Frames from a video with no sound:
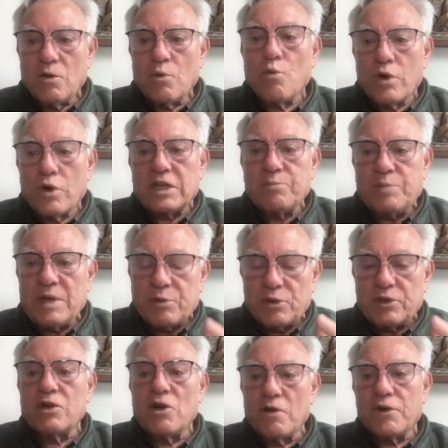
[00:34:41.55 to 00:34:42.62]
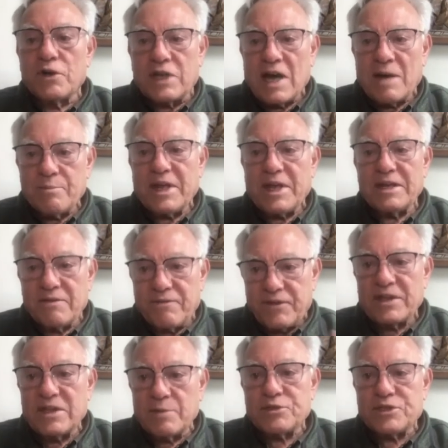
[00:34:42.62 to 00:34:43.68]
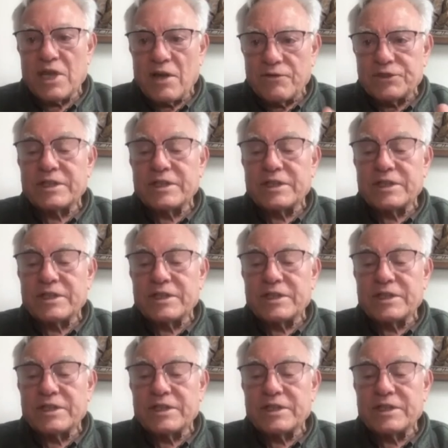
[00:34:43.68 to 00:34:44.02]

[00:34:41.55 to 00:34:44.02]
working people can overcome and defend themselves